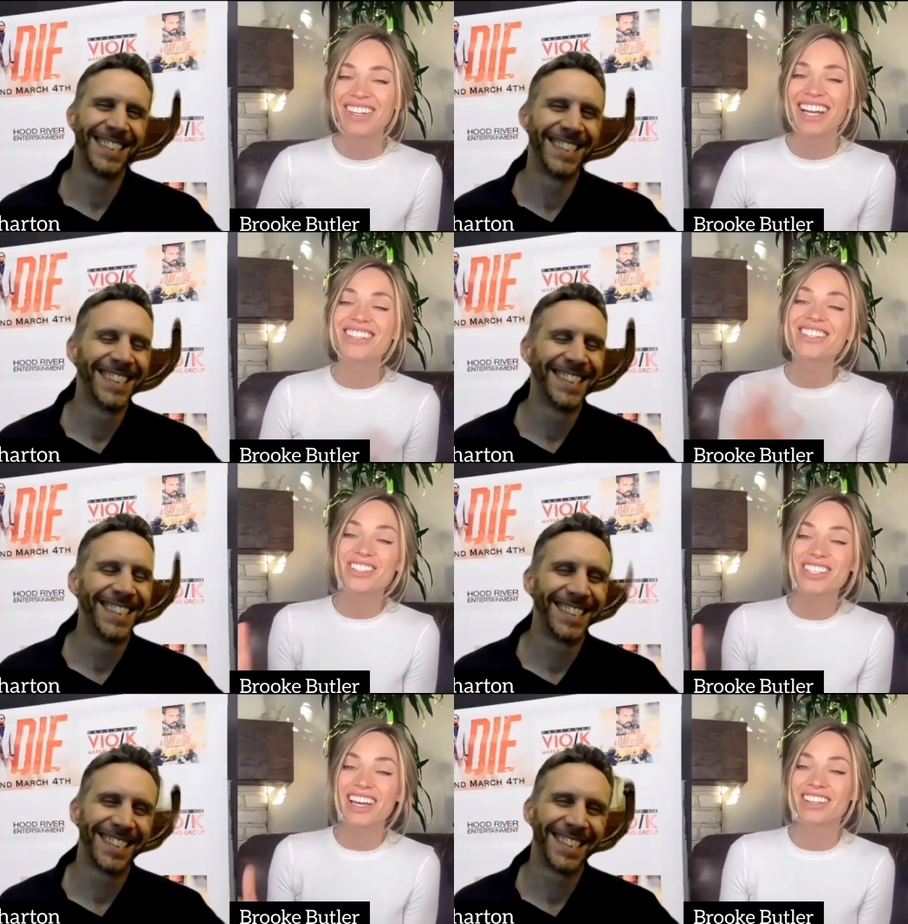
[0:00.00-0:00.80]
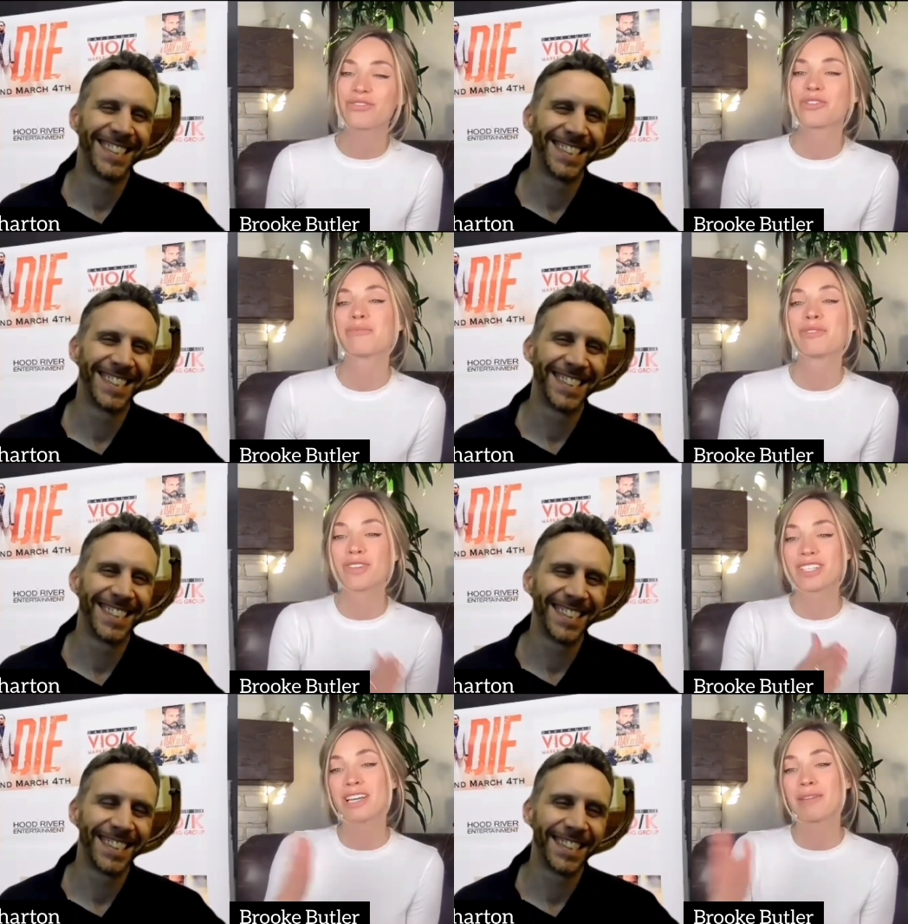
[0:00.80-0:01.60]
Speaker 1: but I also just had three
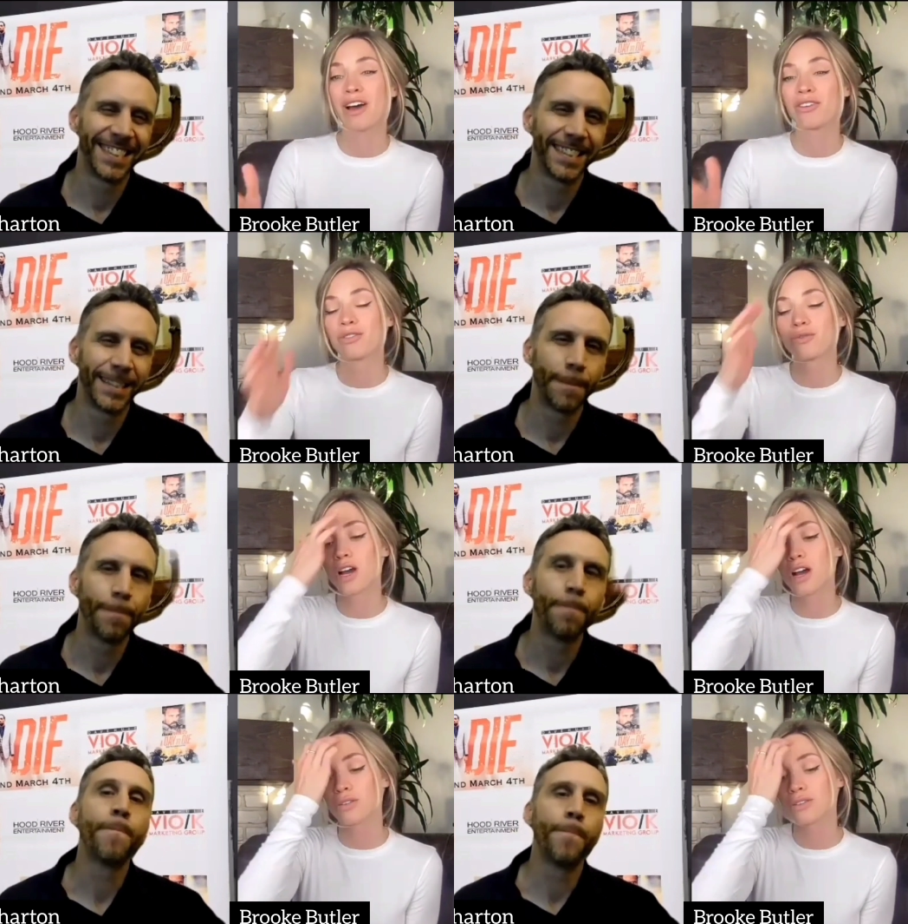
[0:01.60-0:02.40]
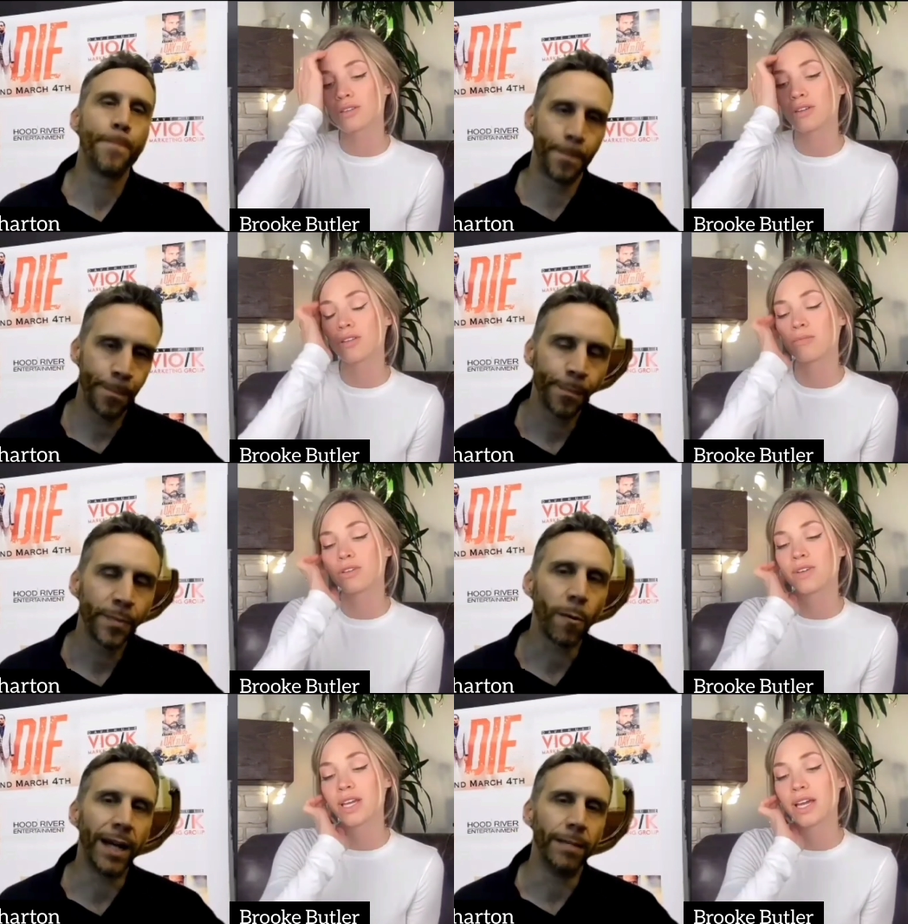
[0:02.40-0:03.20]
movies come out in a row. So mm-hmm. the
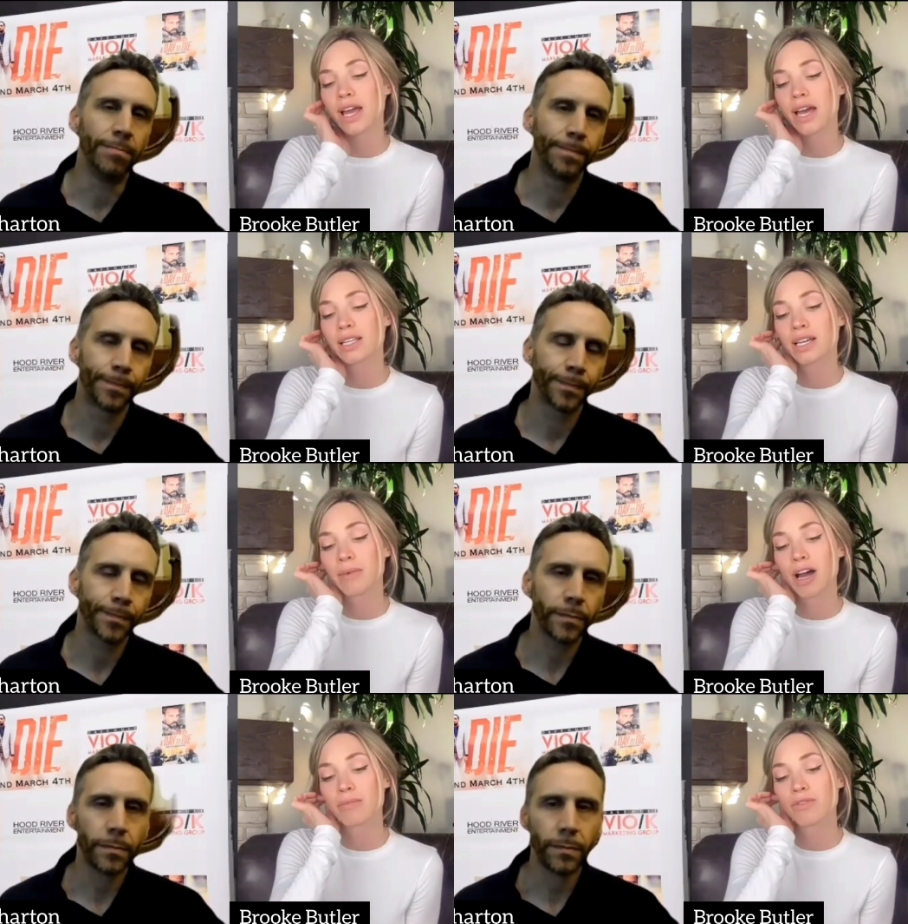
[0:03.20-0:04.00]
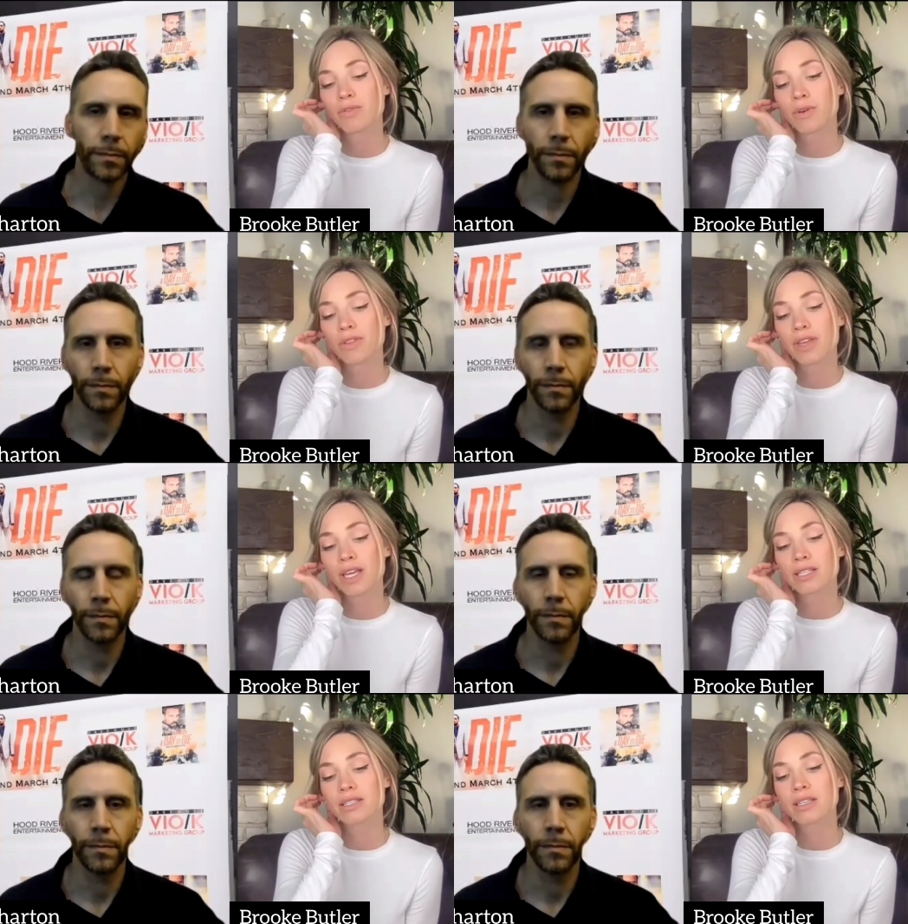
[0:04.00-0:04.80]
movie I had come out before
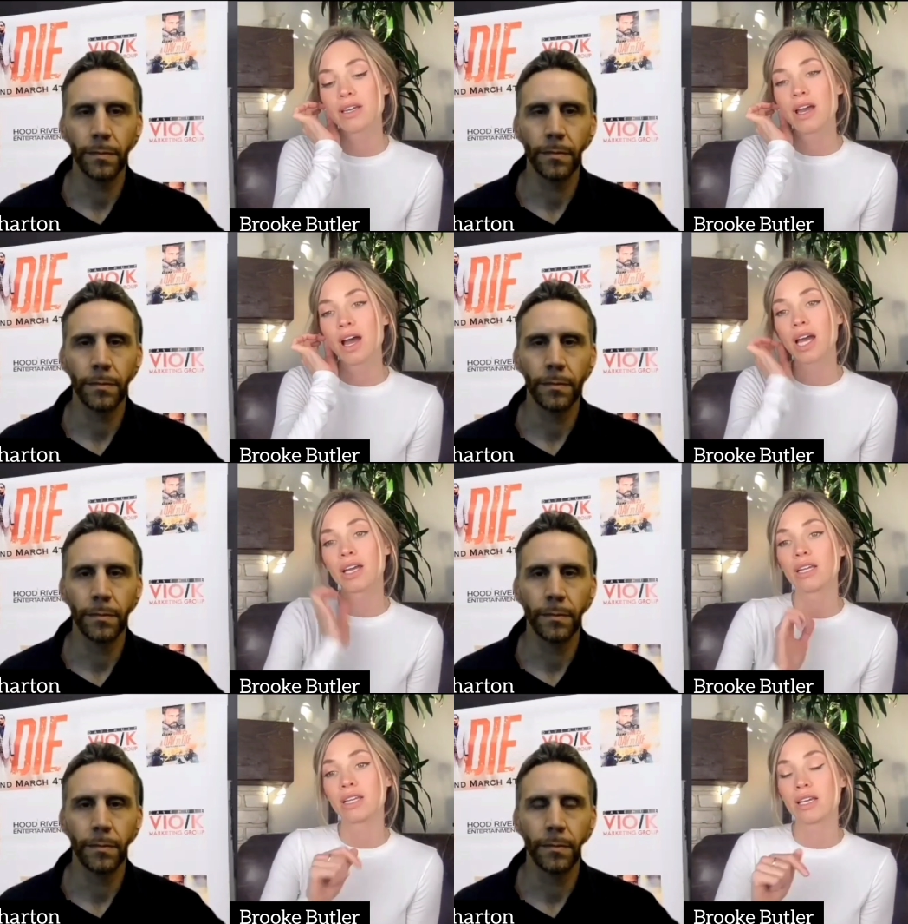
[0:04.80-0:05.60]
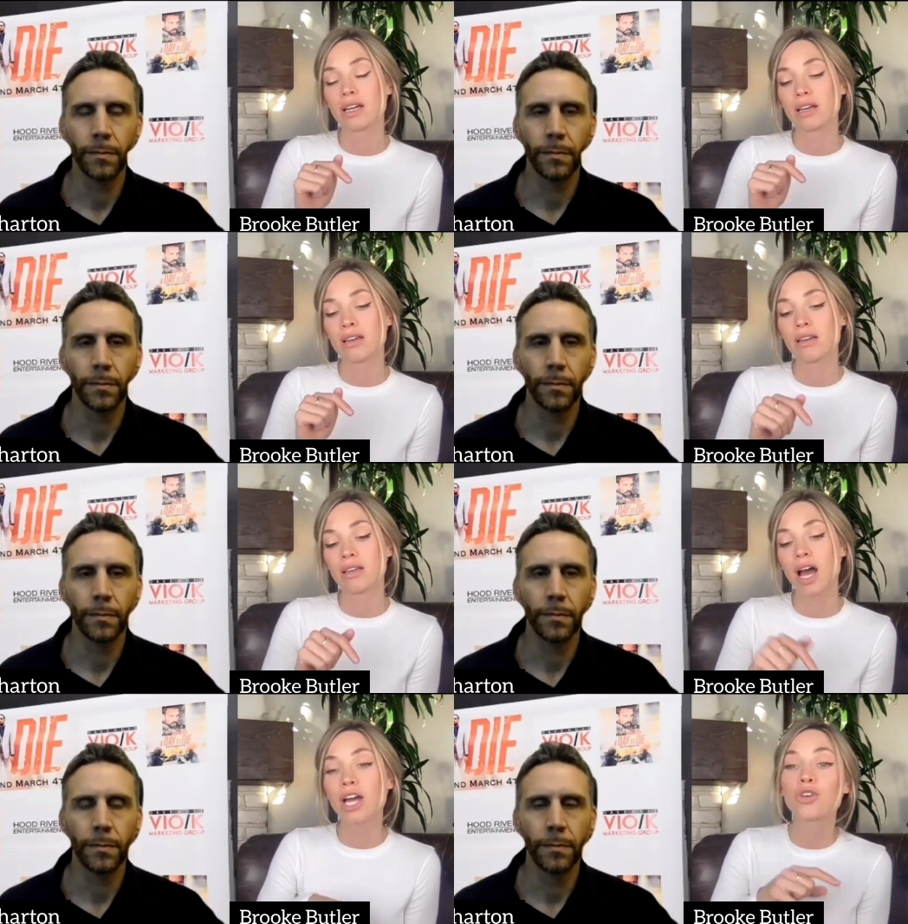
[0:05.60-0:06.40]
this, I
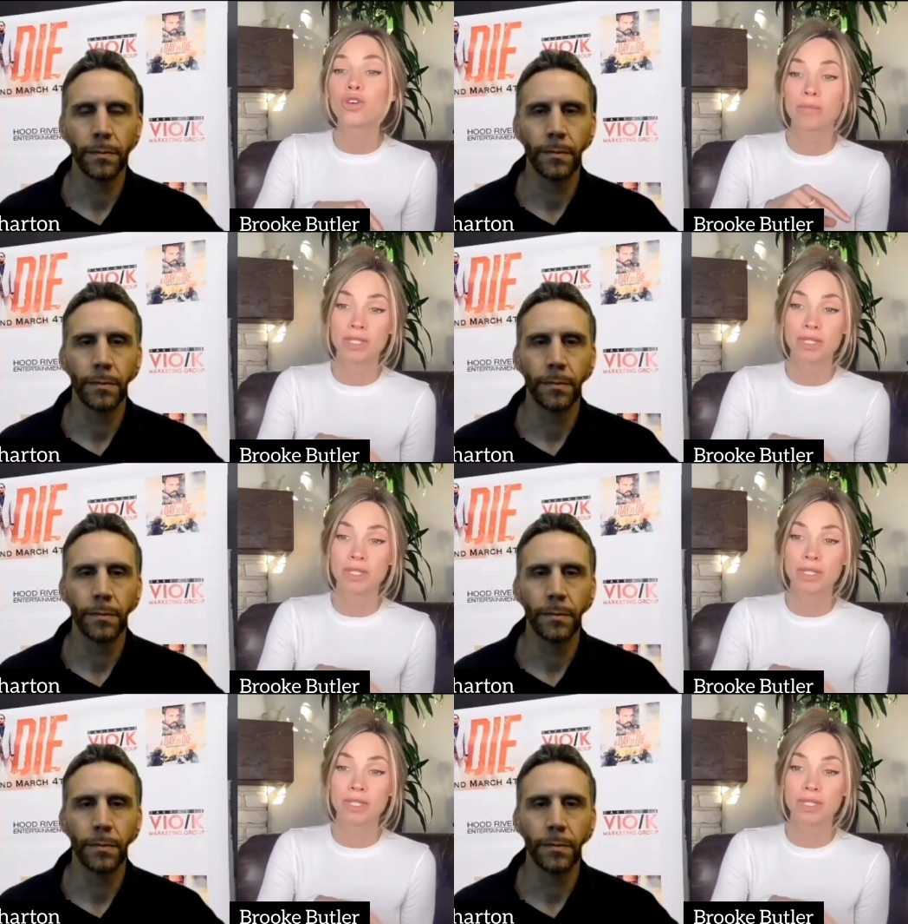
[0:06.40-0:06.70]
I grew up